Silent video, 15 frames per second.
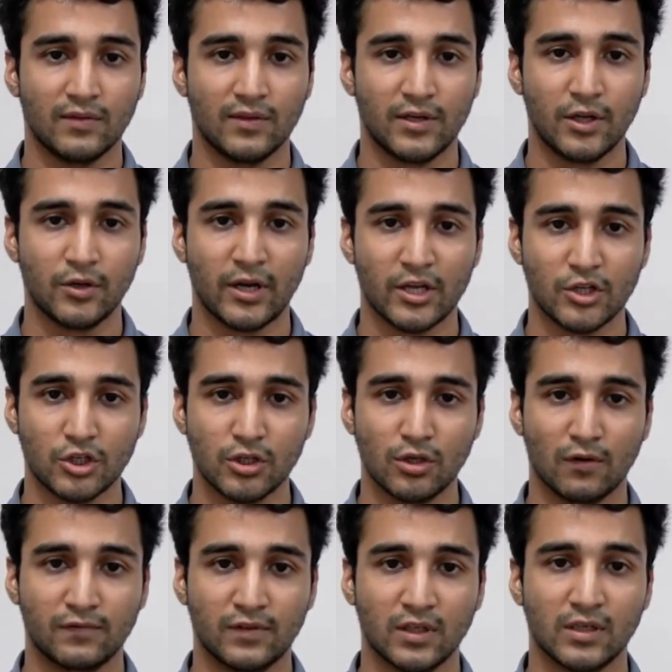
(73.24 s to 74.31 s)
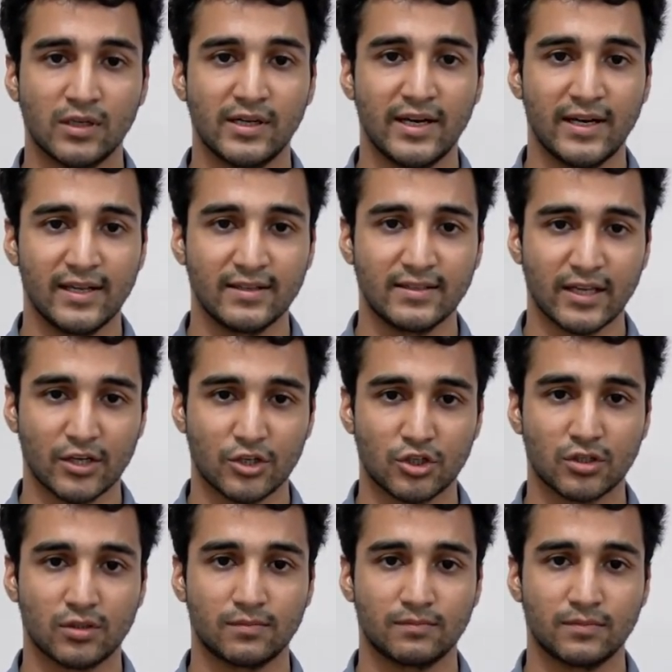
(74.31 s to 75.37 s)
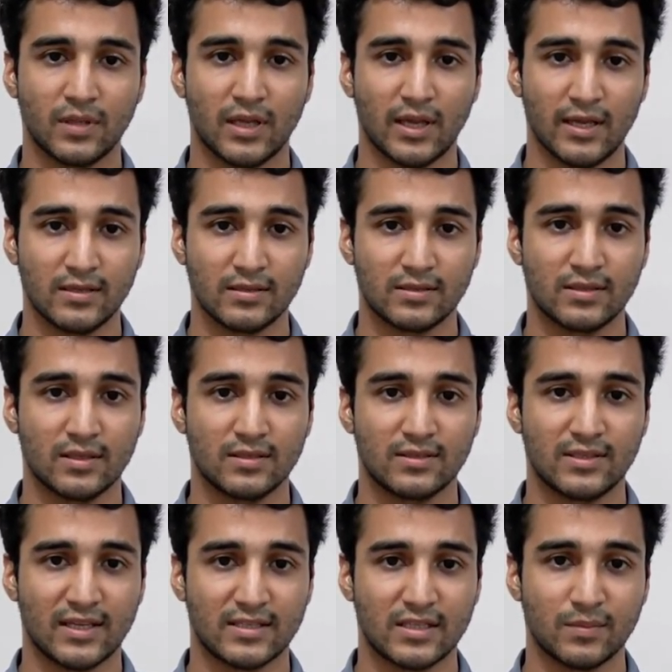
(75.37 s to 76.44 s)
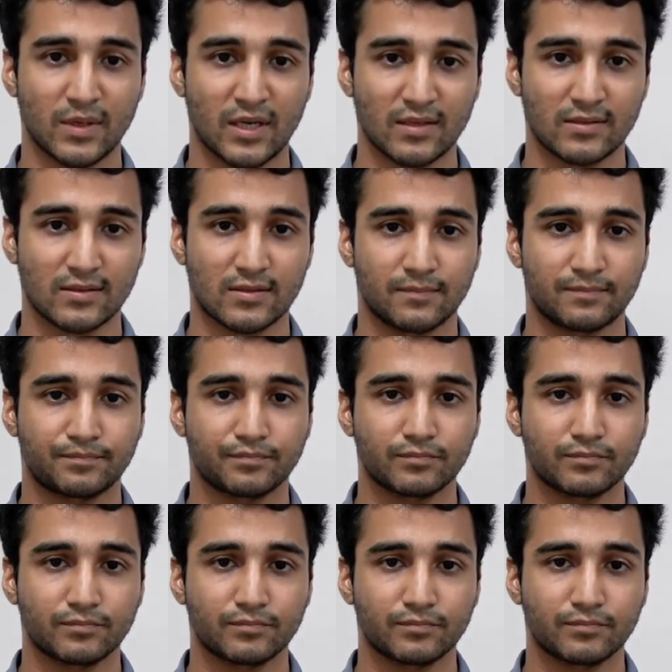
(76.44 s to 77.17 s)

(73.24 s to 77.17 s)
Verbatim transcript: The duration of the reading section is sixty minutes.